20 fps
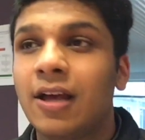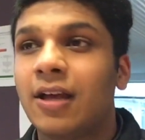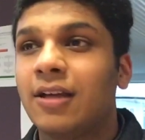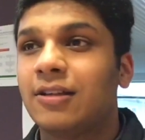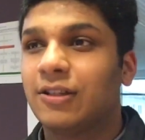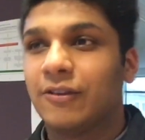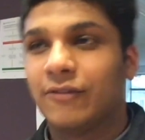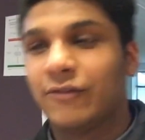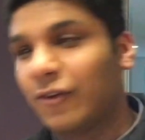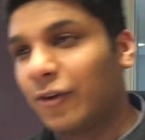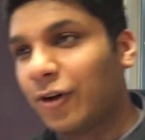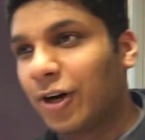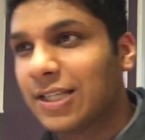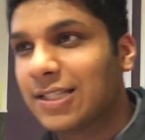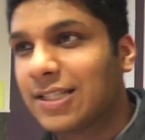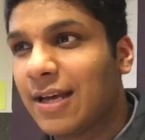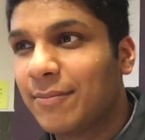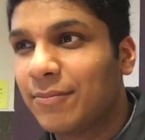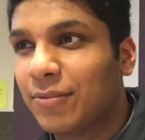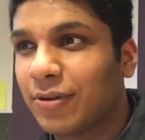So for
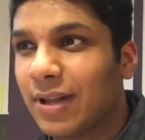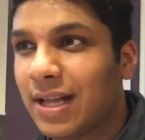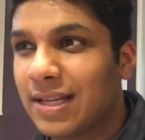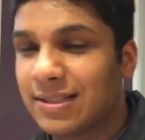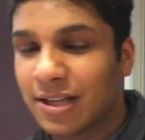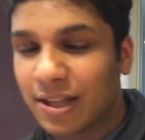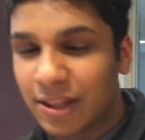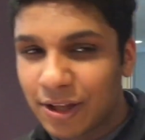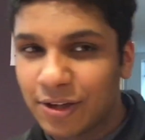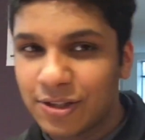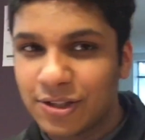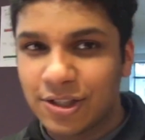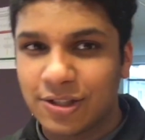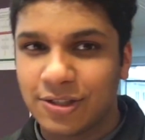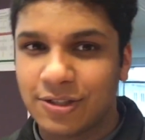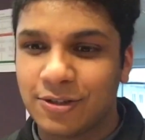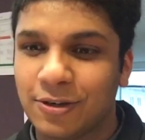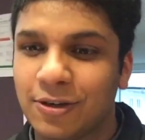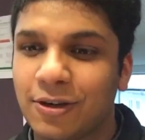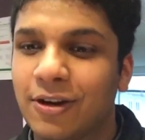example, as a third year
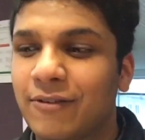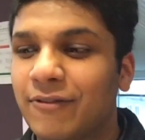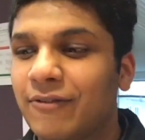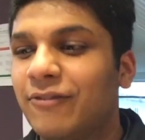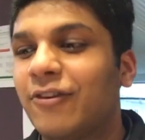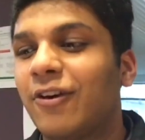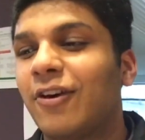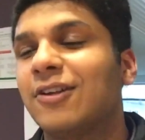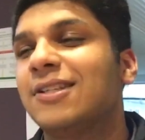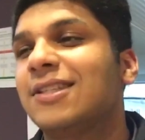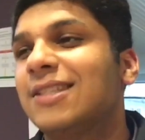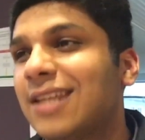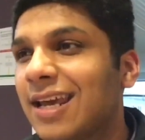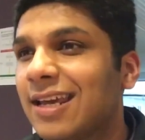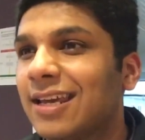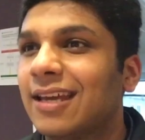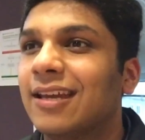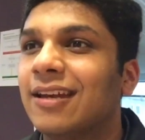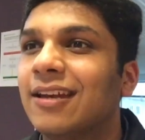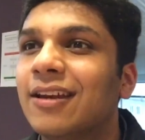student, first
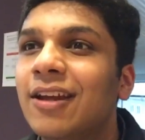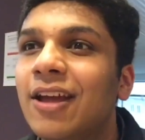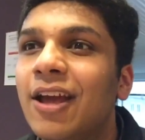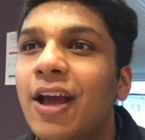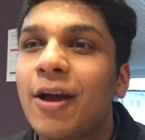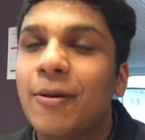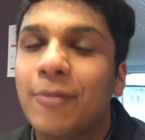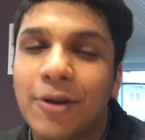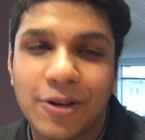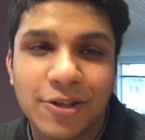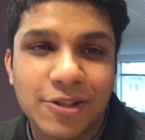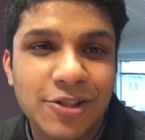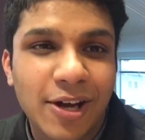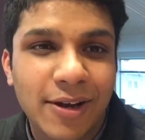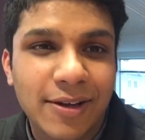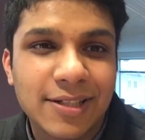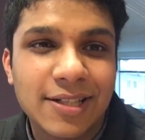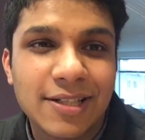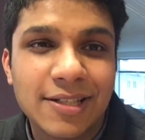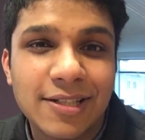day in, we got
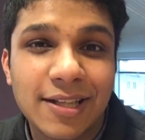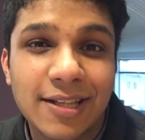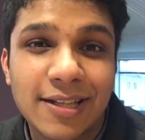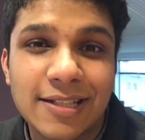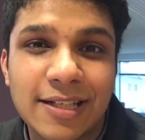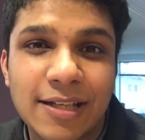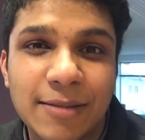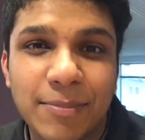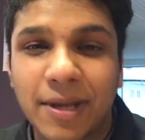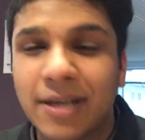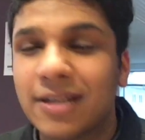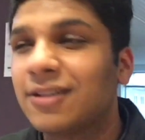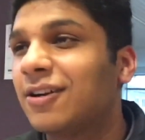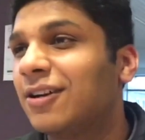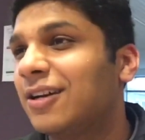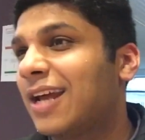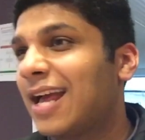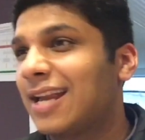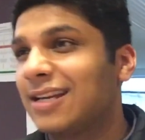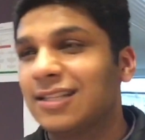chucked into the deep end,
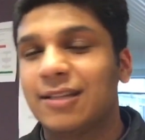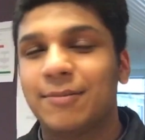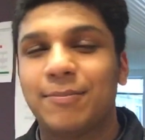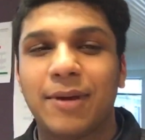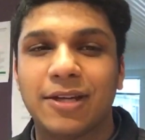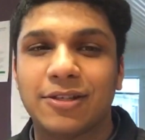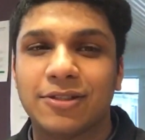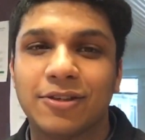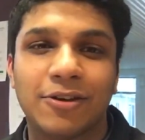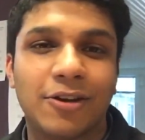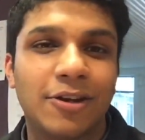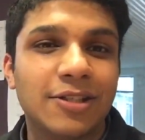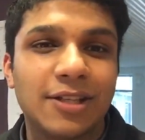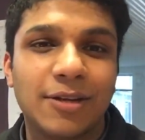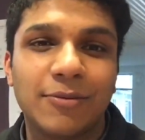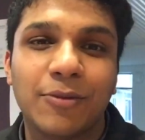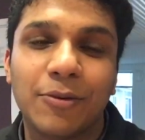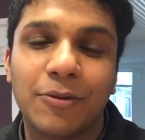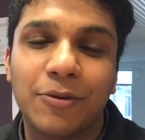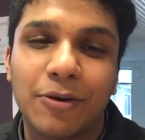got handed the patient notes,
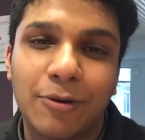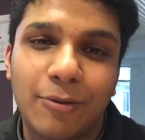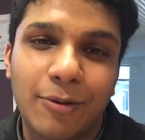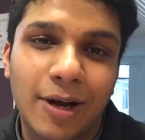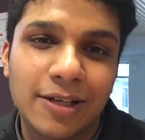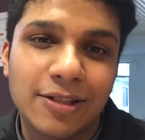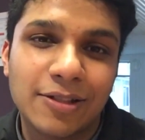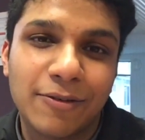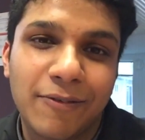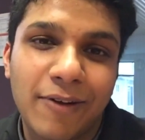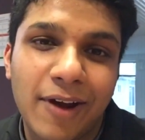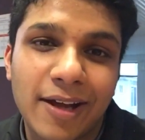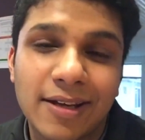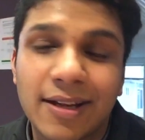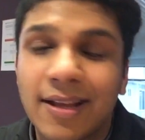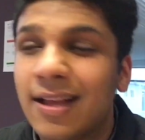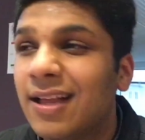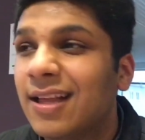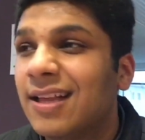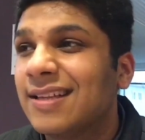and we were required to write.
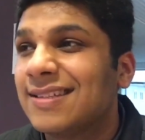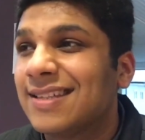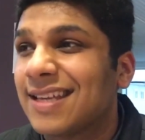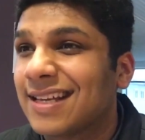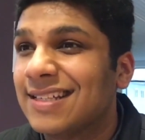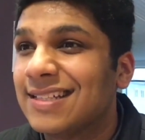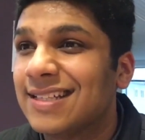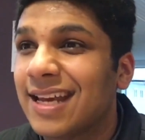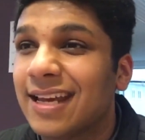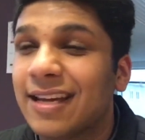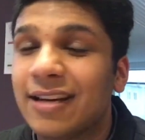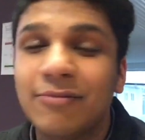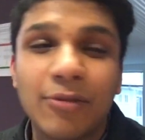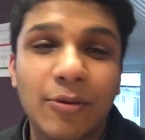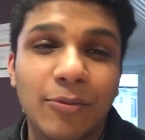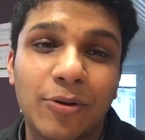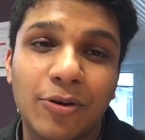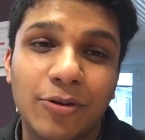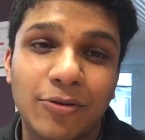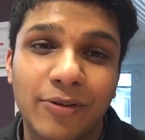Second day in,
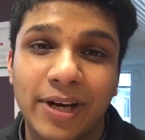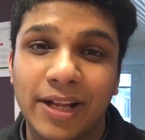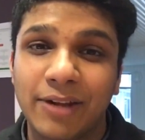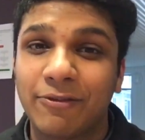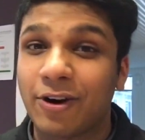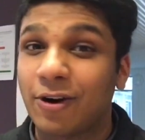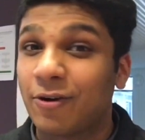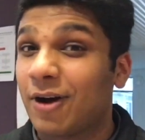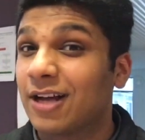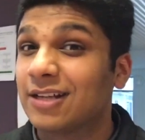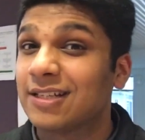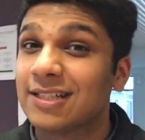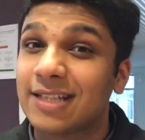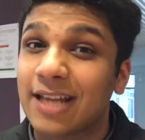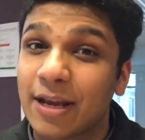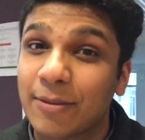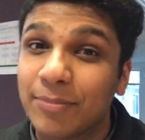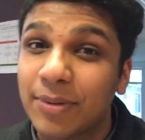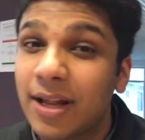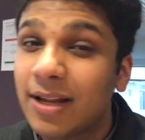we were already required to
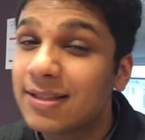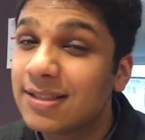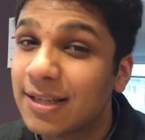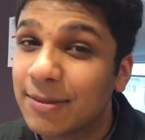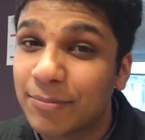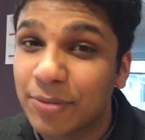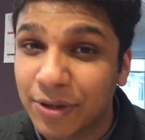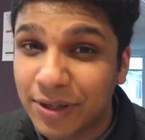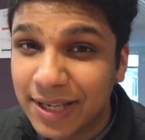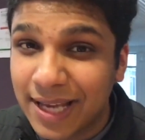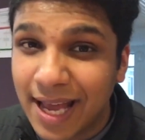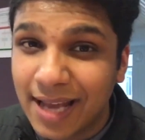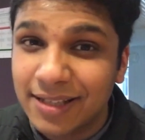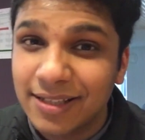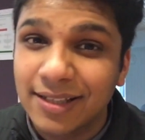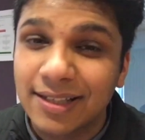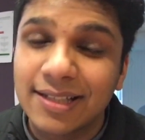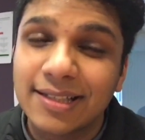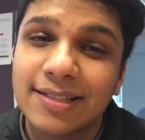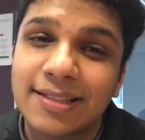take bloods and put
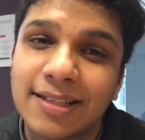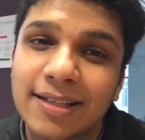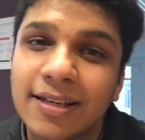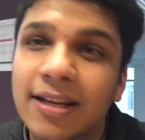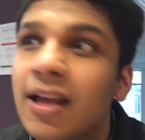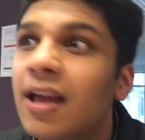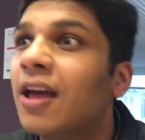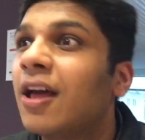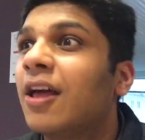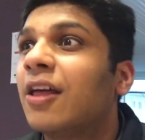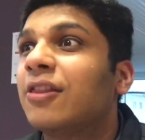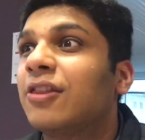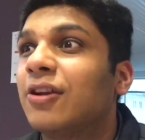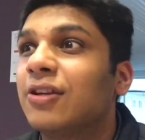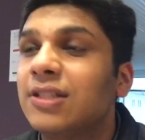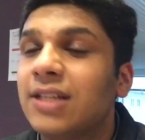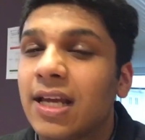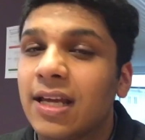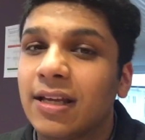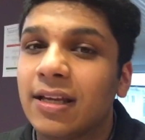cannulas in.
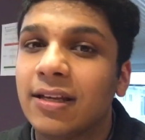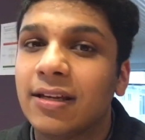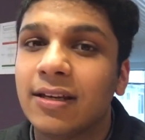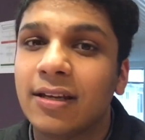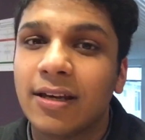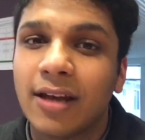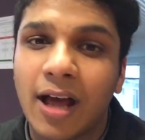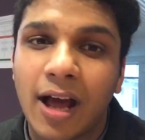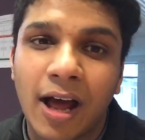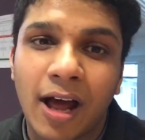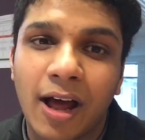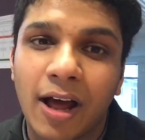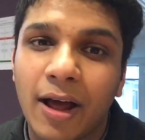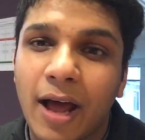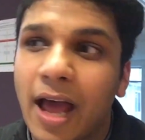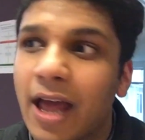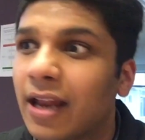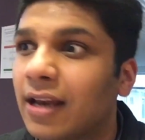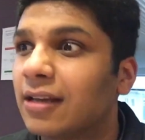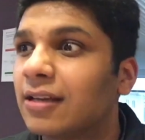Third day in,
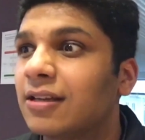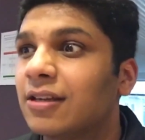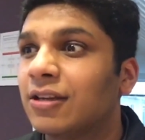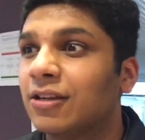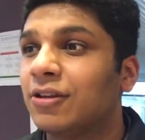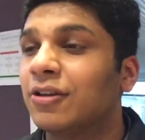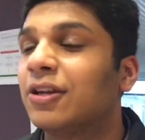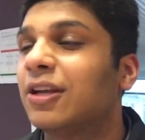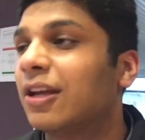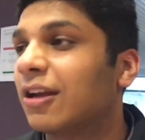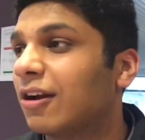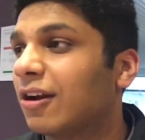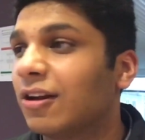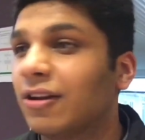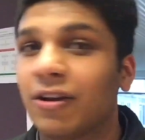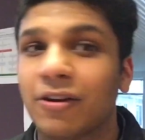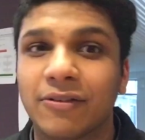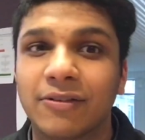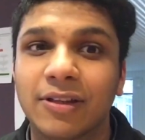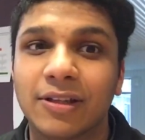and you hear a
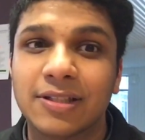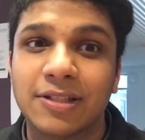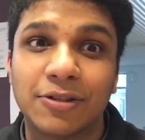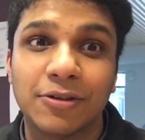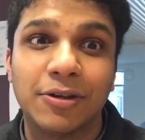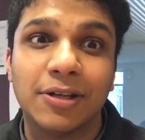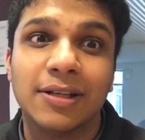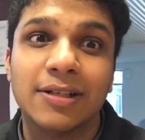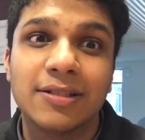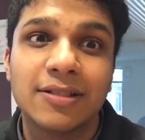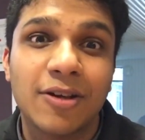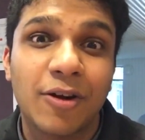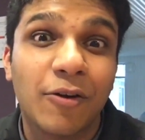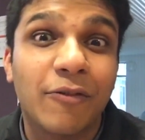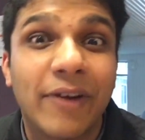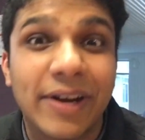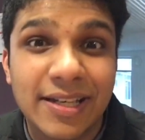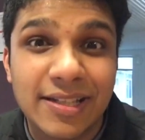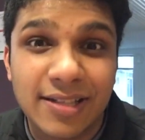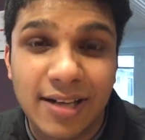lot of the students
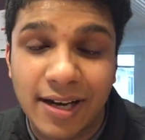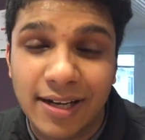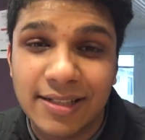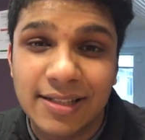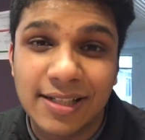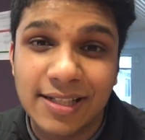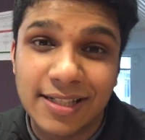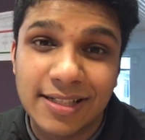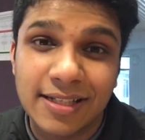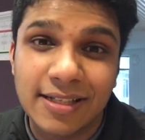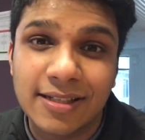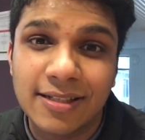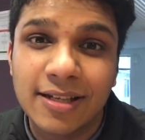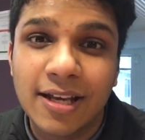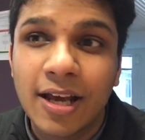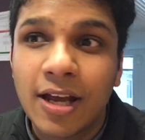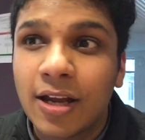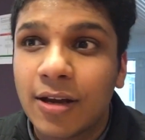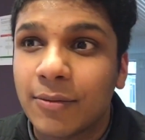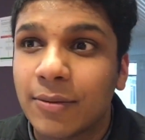already starting to assist
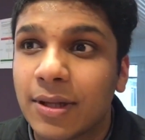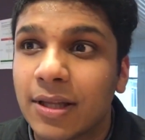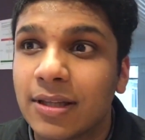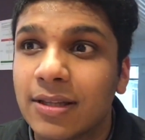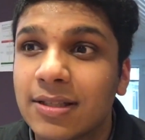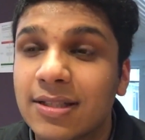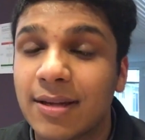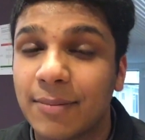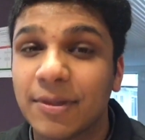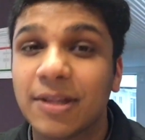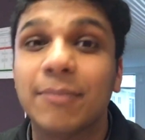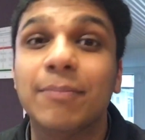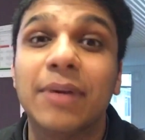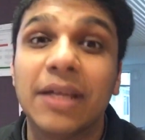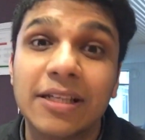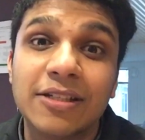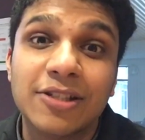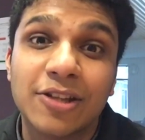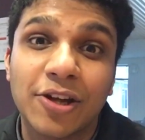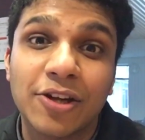with some of the
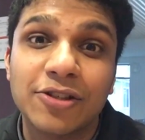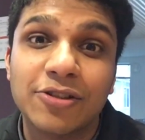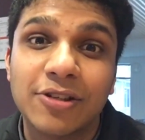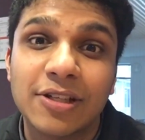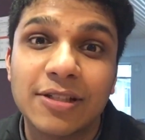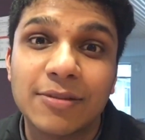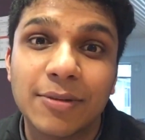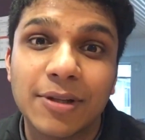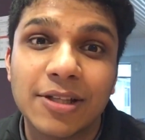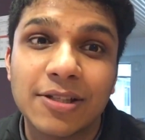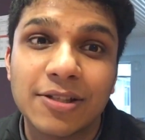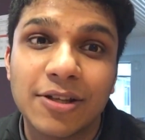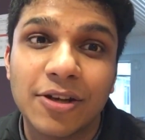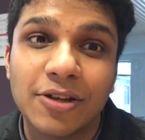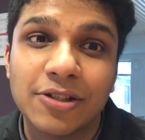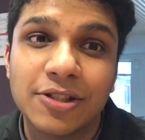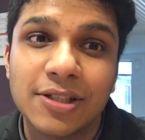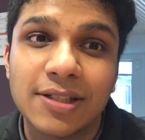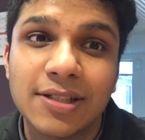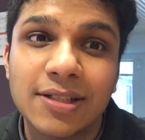big surgeries with the
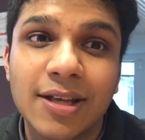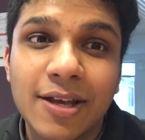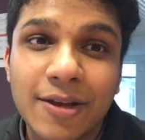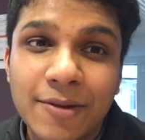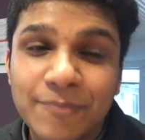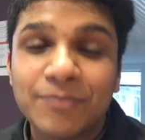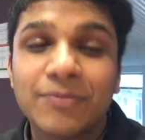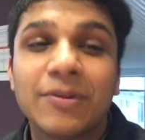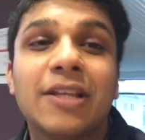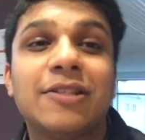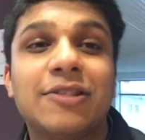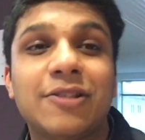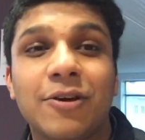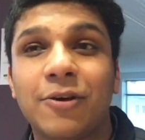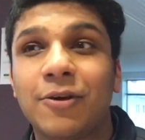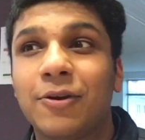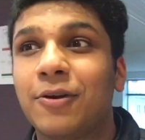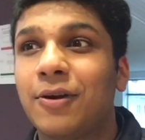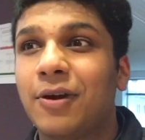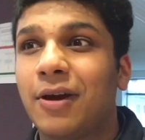surgeons.
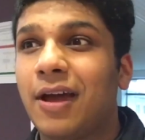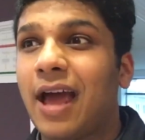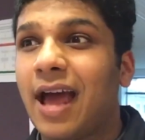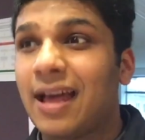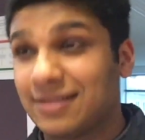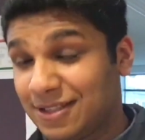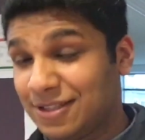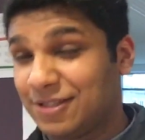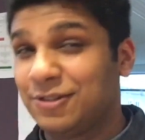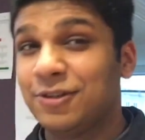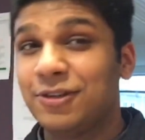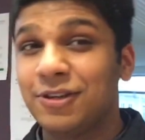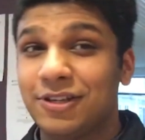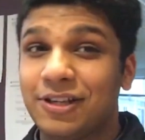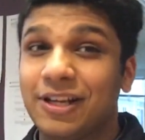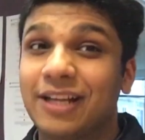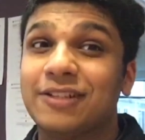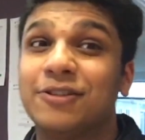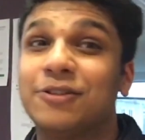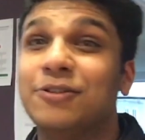So as a student,
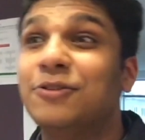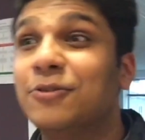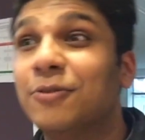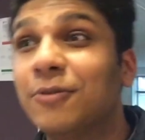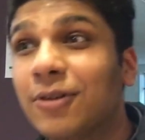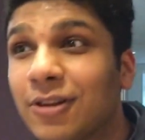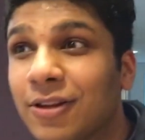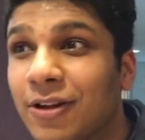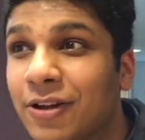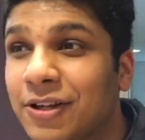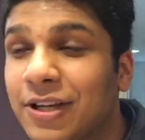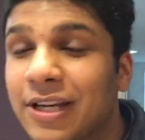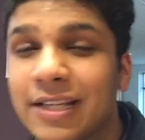you get to do a lot.